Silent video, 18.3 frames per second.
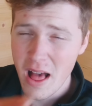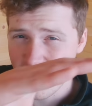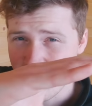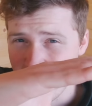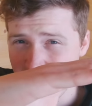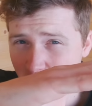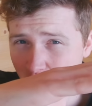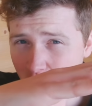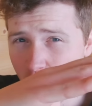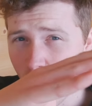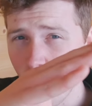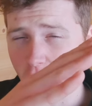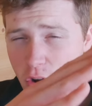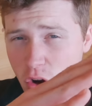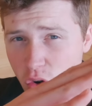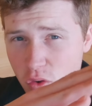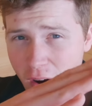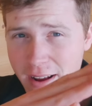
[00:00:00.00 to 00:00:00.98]
They've got a lot
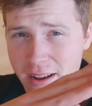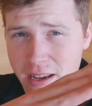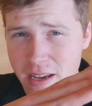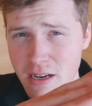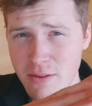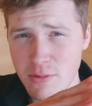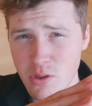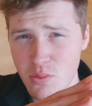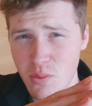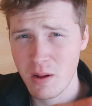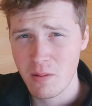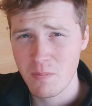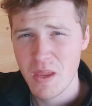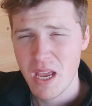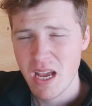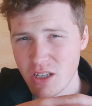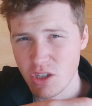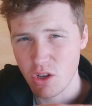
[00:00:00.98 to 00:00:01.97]
of crank in them as well,
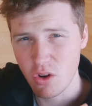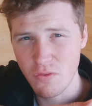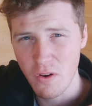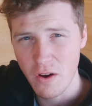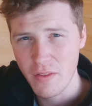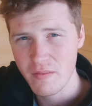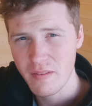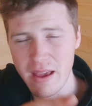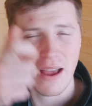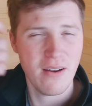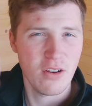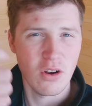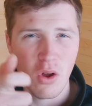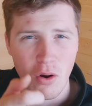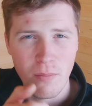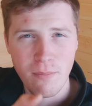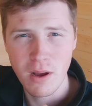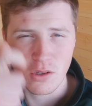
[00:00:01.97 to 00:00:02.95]
so you'll find that they have a
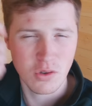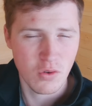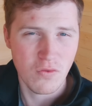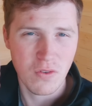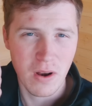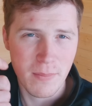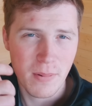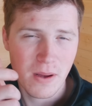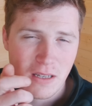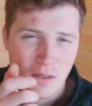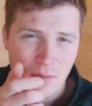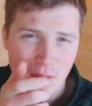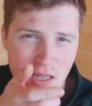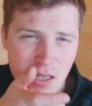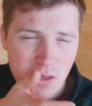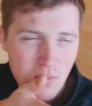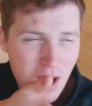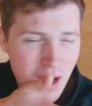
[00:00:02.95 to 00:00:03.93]
lot of muzzle flip, and
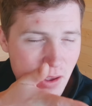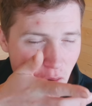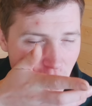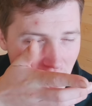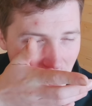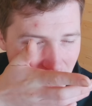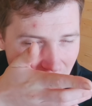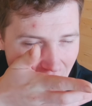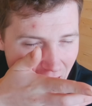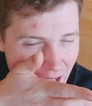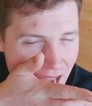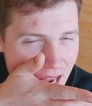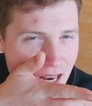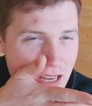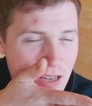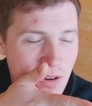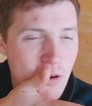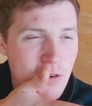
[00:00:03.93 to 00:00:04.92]
especially where your gun head
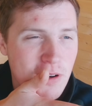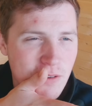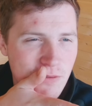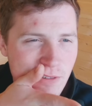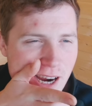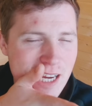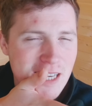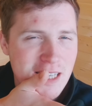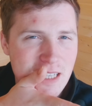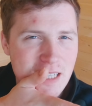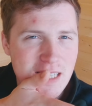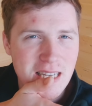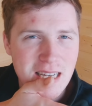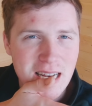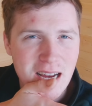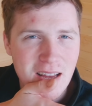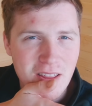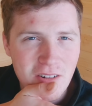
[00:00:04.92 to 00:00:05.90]
is usually raised to
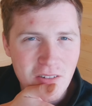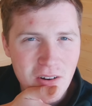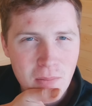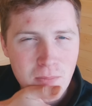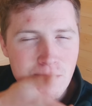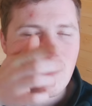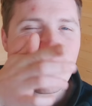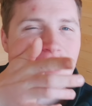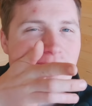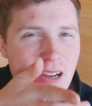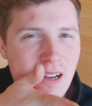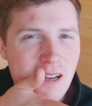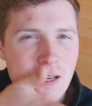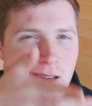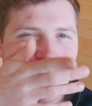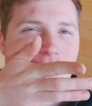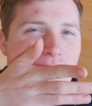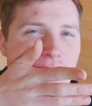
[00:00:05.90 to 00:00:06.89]
see down the rib,
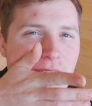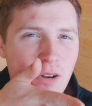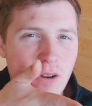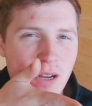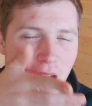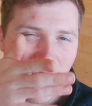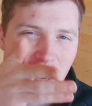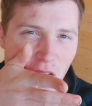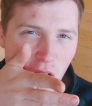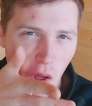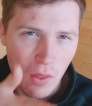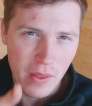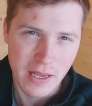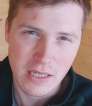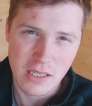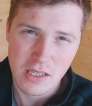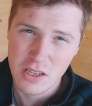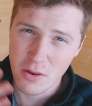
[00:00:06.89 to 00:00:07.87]
you'll get a lot of
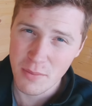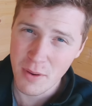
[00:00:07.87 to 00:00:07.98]
this. So